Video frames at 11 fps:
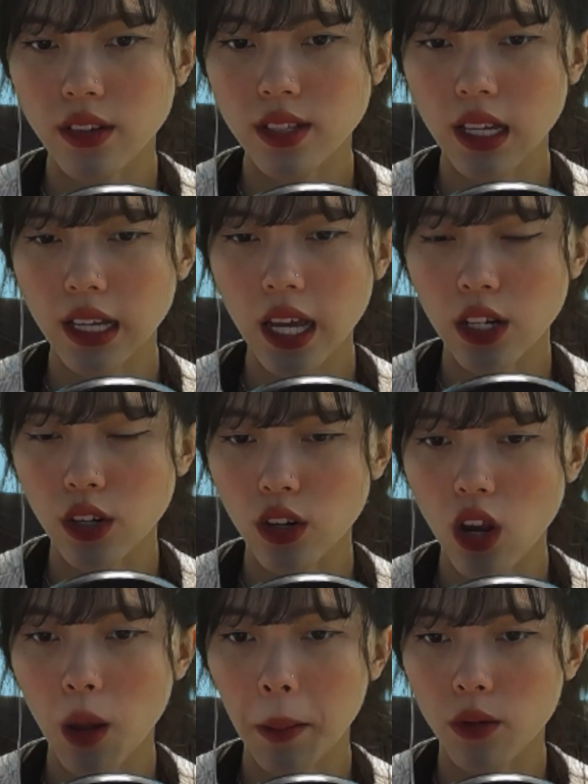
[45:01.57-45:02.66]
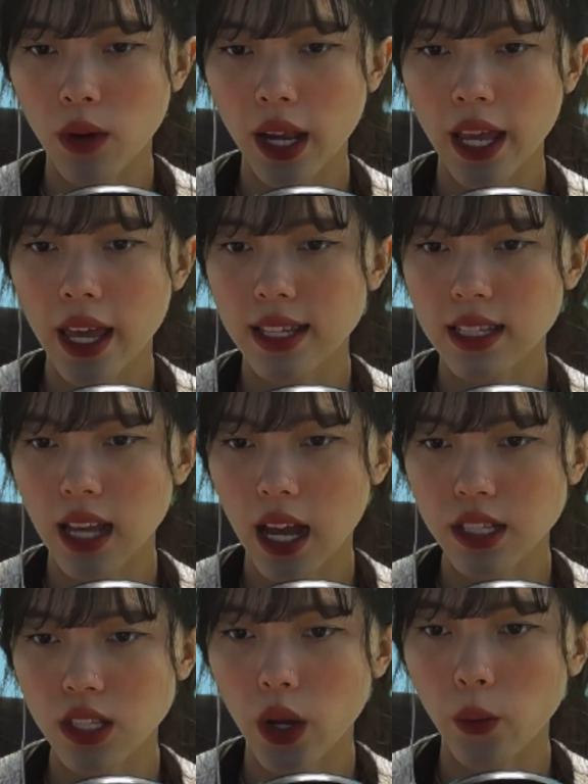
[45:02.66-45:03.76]
a gator on my right hand
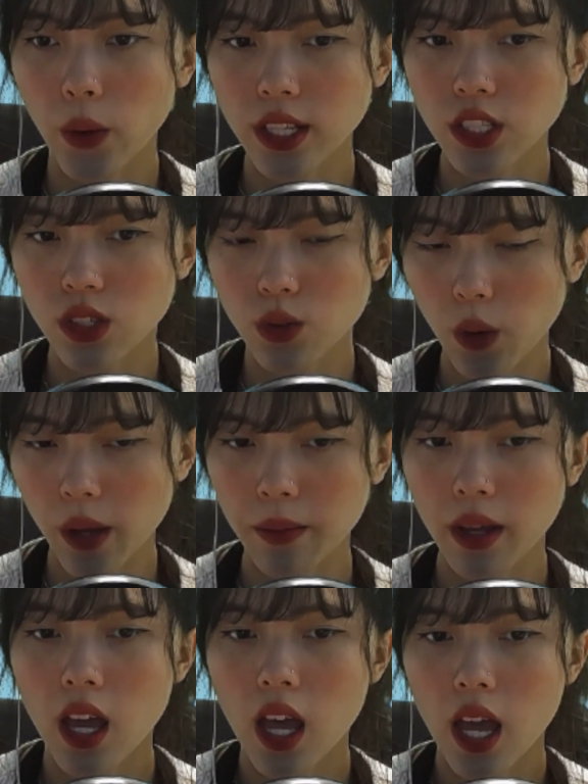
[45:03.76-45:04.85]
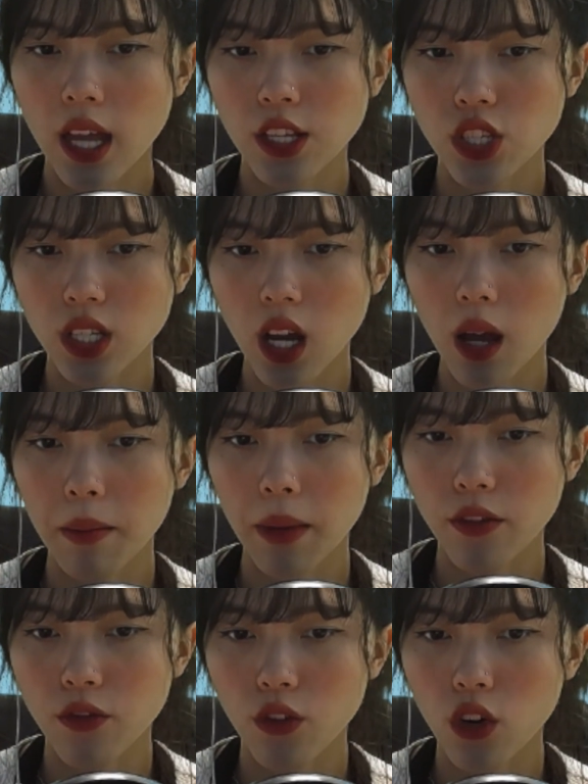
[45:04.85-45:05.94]
side, so I went to swim, and she got
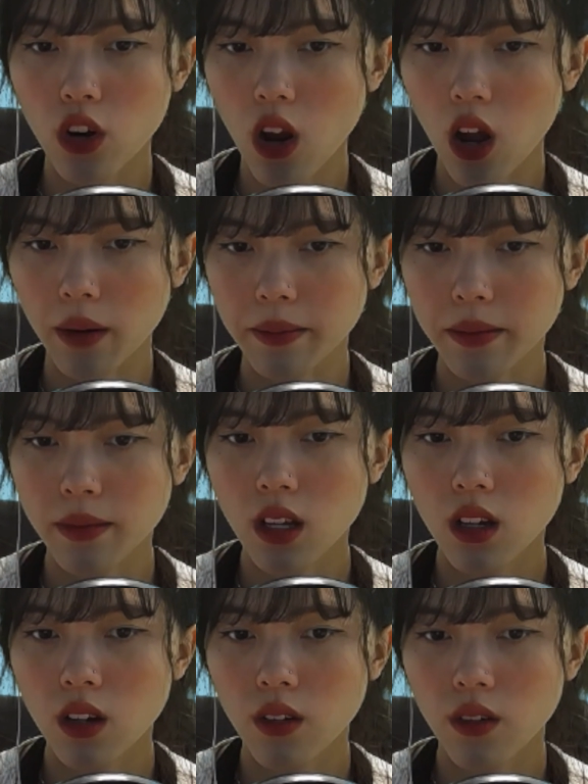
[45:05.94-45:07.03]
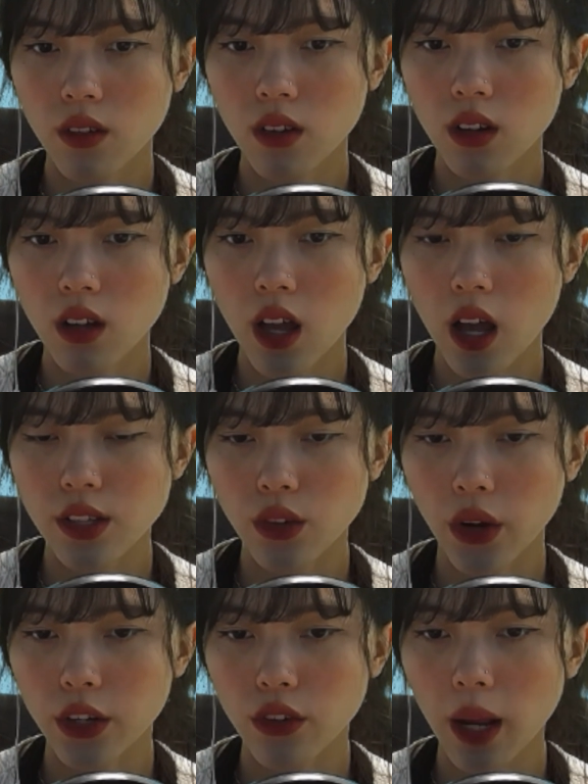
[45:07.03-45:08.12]
my forearm. So
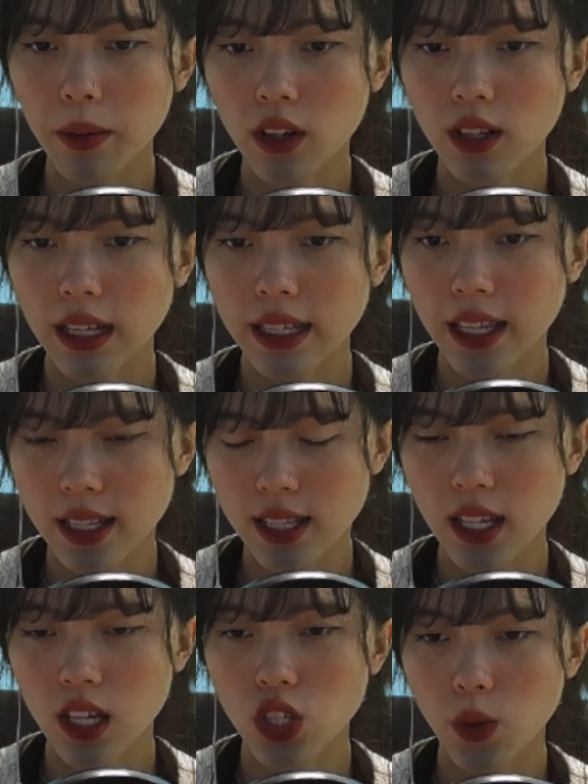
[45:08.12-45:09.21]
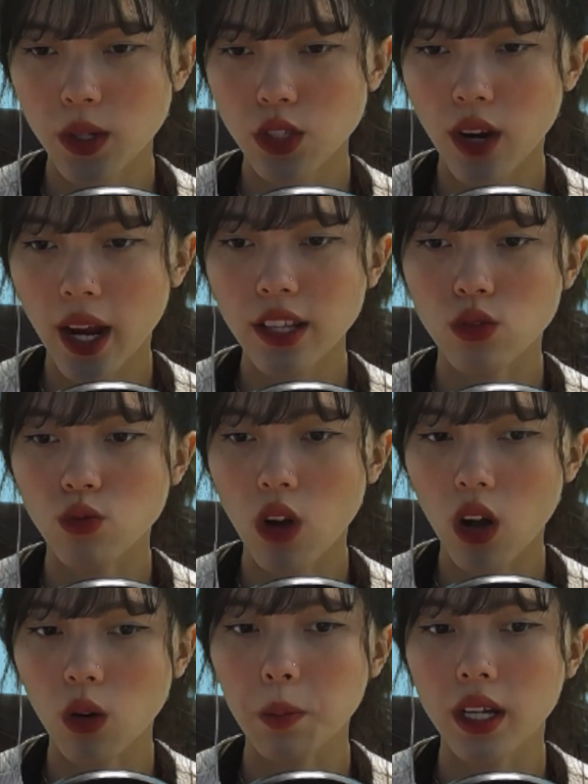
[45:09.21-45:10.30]
I grabbed her like this. She was trying to
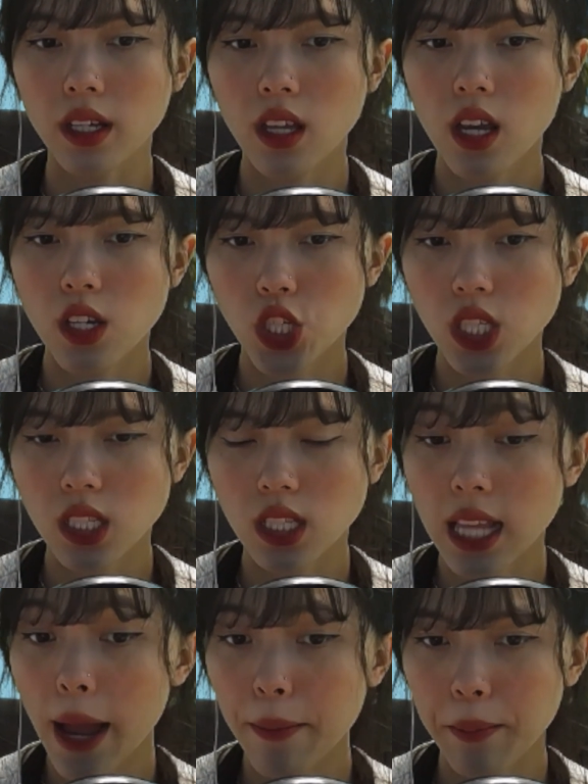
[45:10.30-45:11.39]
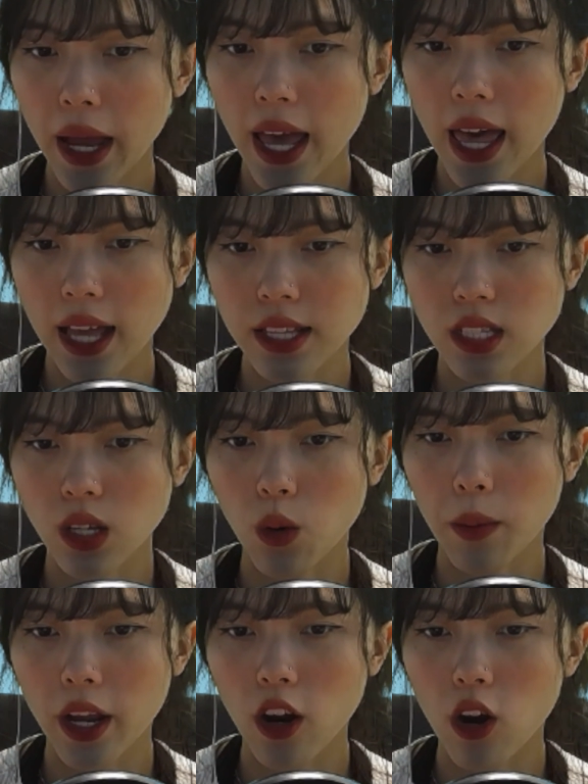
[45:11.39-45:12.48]
roll, but she snapped my head, so
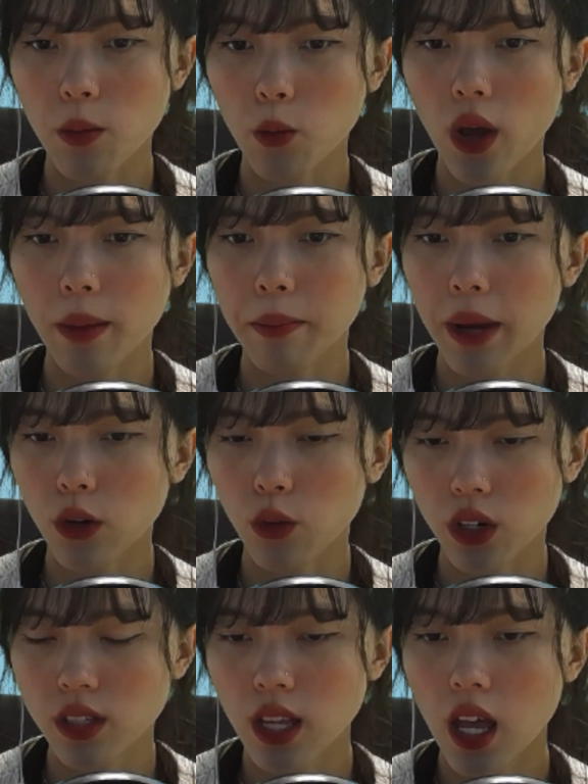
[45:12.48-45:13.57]
my arm went backwards